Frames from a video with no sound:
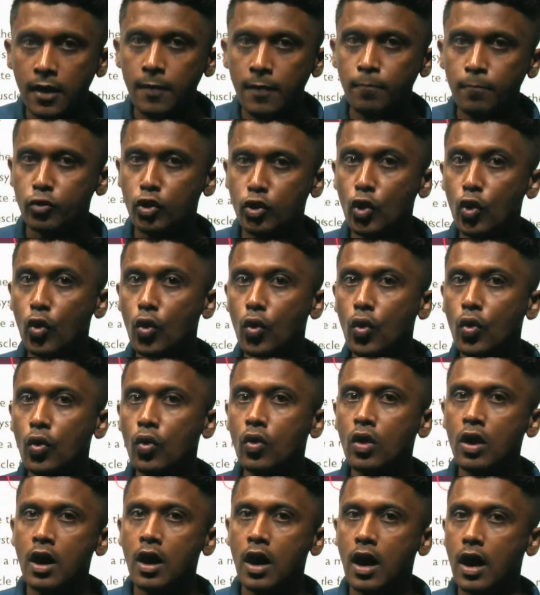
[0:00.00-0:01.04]
through
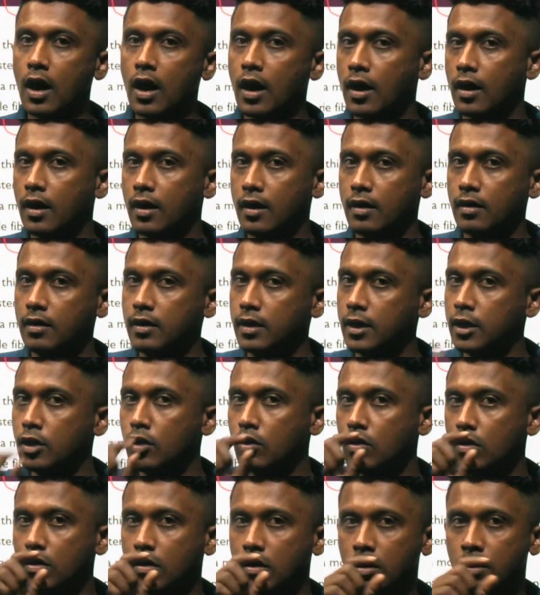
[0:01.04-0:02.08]
what
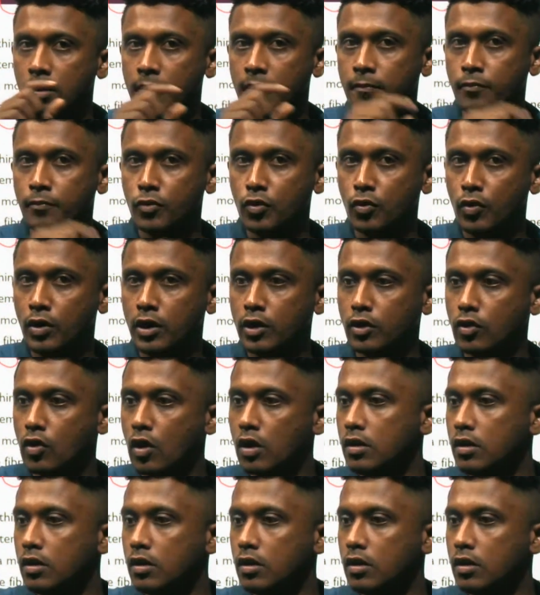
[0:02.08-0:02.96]
do you call?